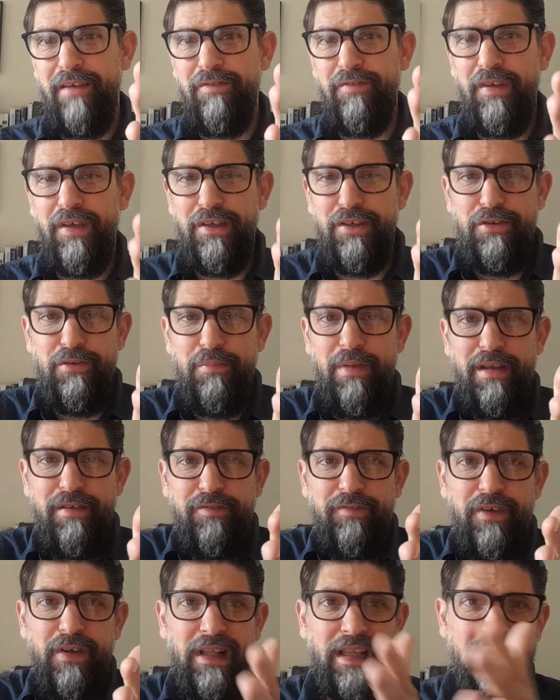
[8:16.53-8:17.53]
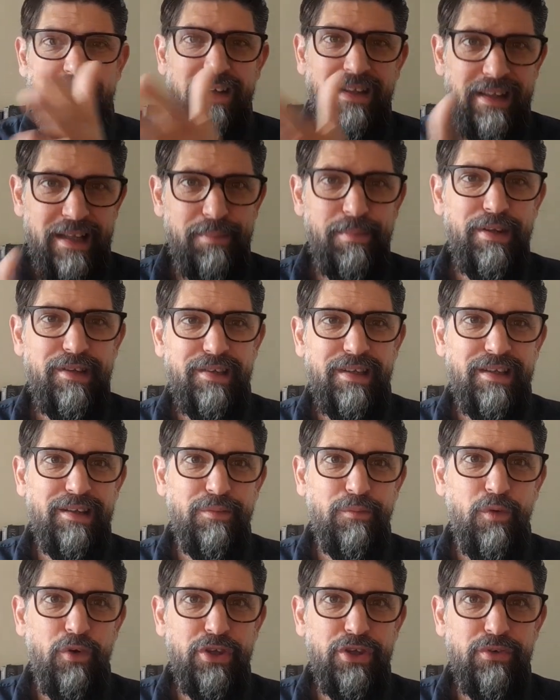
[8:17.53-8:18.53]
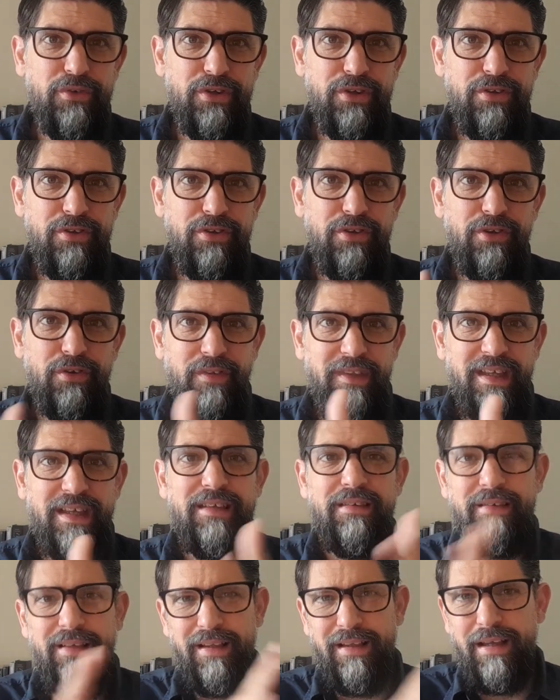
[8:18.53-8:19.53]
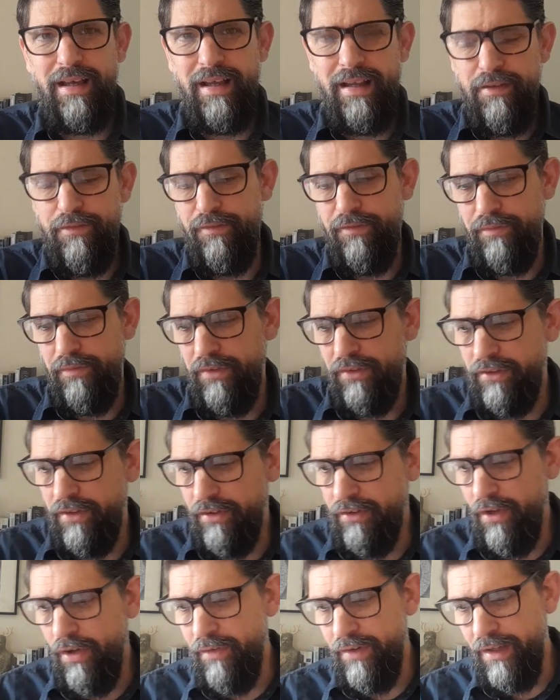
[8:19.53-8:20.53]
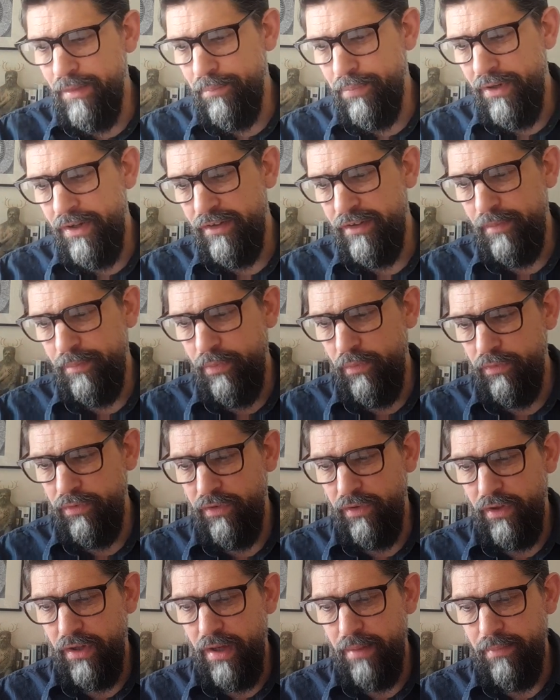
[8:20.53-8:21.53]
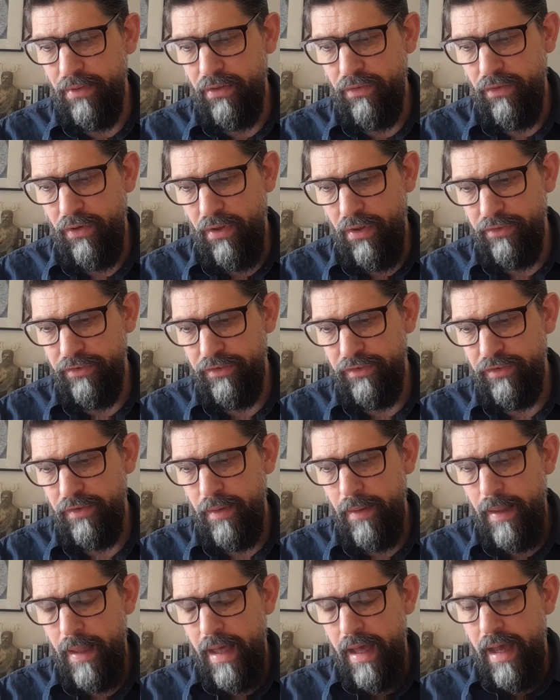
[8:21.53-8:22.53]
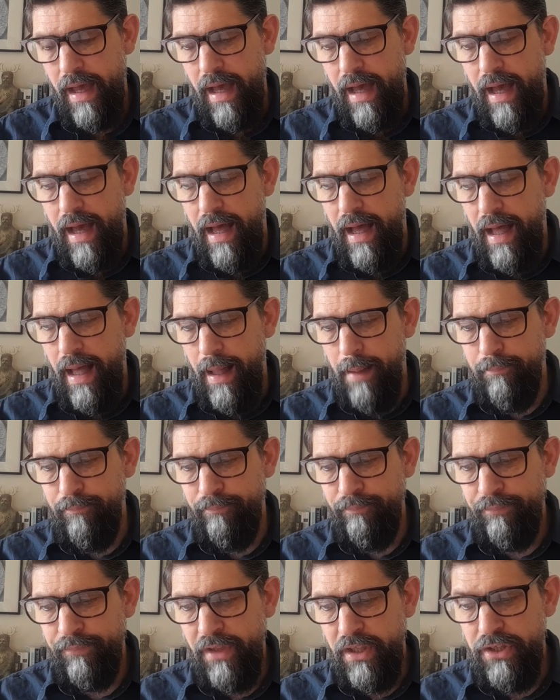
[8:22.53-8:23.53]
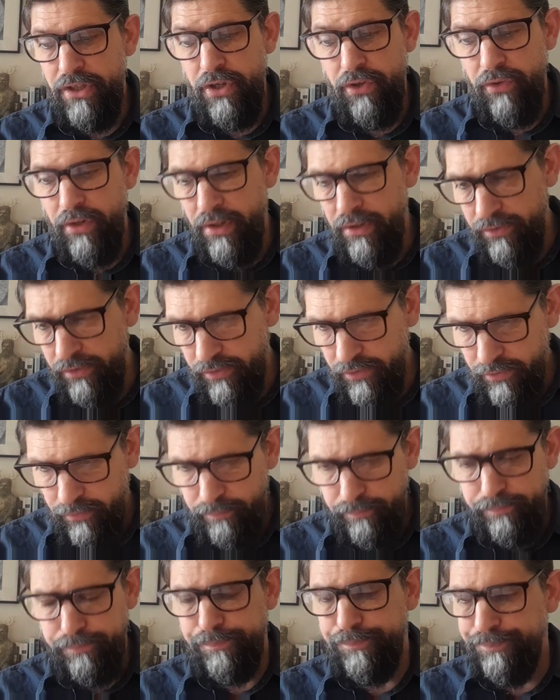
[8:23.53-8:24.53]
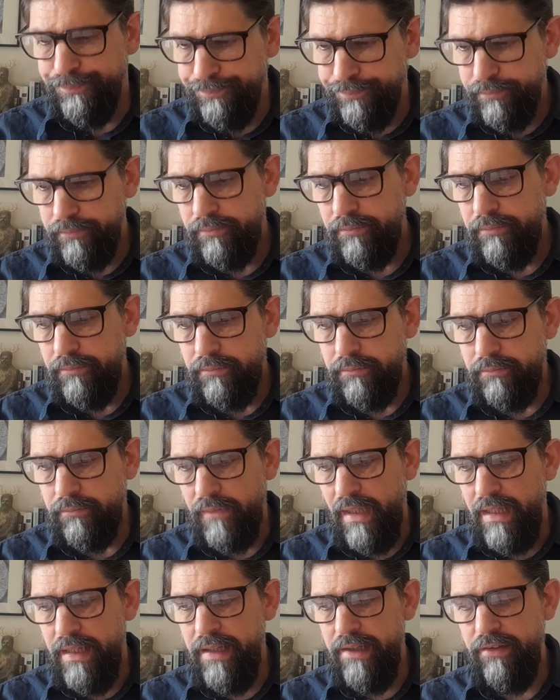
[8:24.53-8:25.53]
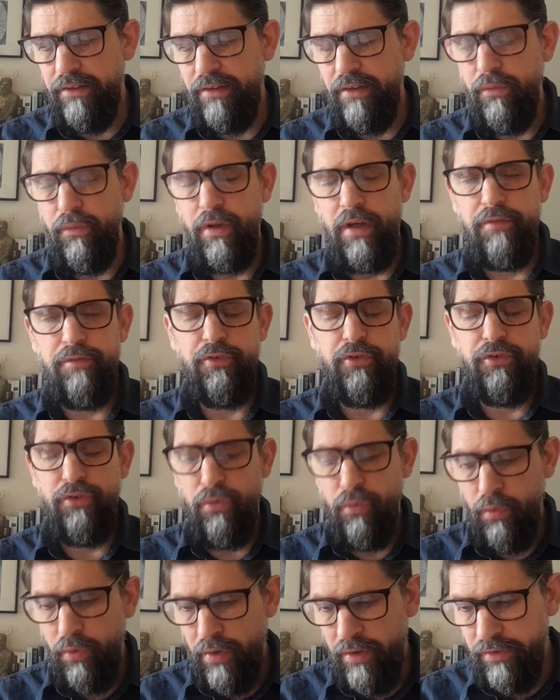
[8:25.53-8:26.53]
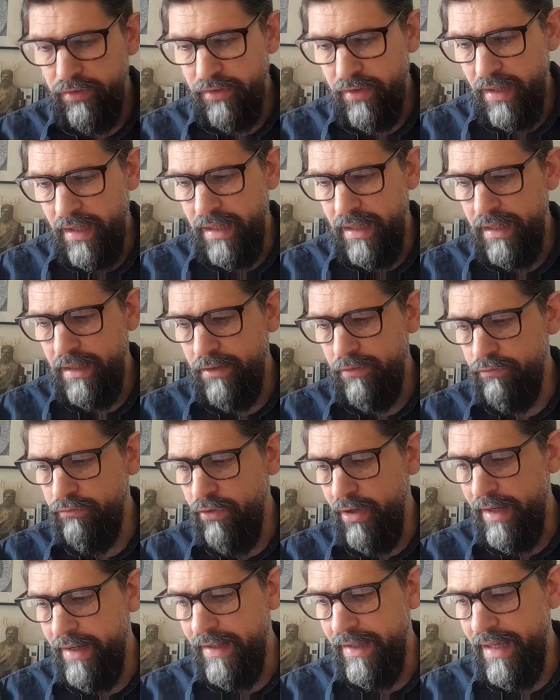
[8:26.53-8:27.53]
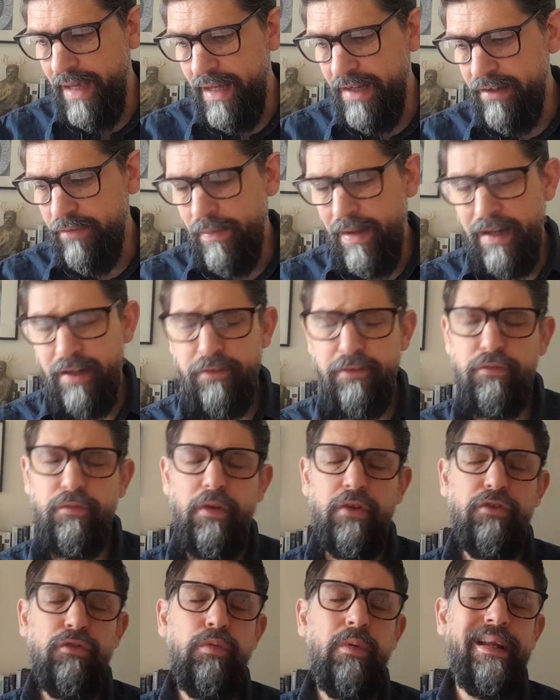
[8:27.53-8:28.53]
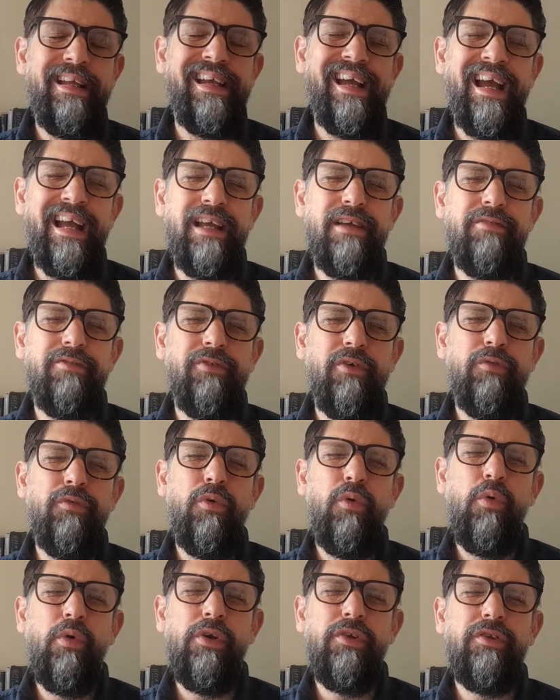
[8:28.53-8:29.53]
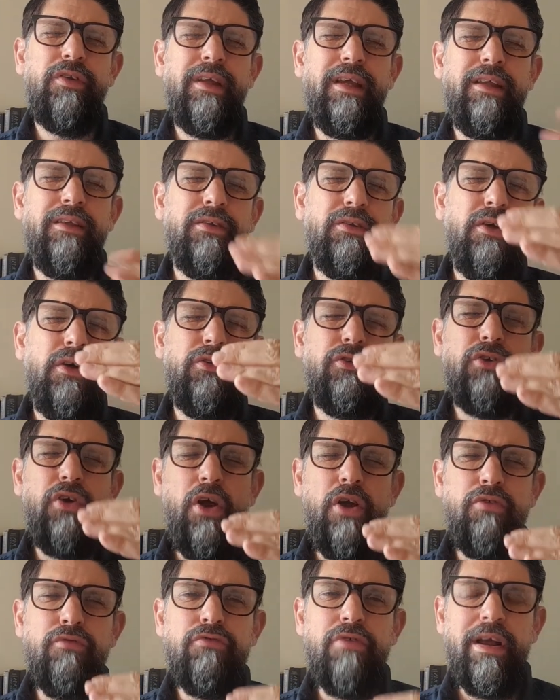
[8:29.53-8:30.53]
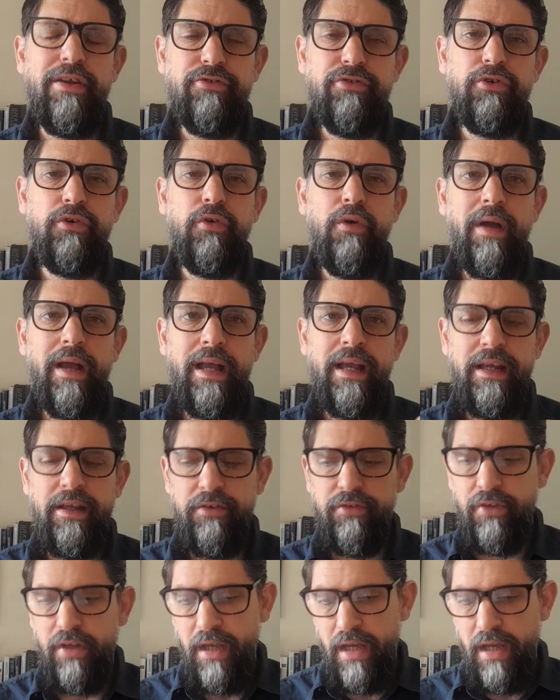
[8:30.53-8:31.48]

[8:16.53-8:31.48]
you may feel like you're limited in what you can do. These are the kind of Saturnian principles that come across. Uranus is still going through Taurus. Right at the end, about the 28th of August, it starts going retrograde,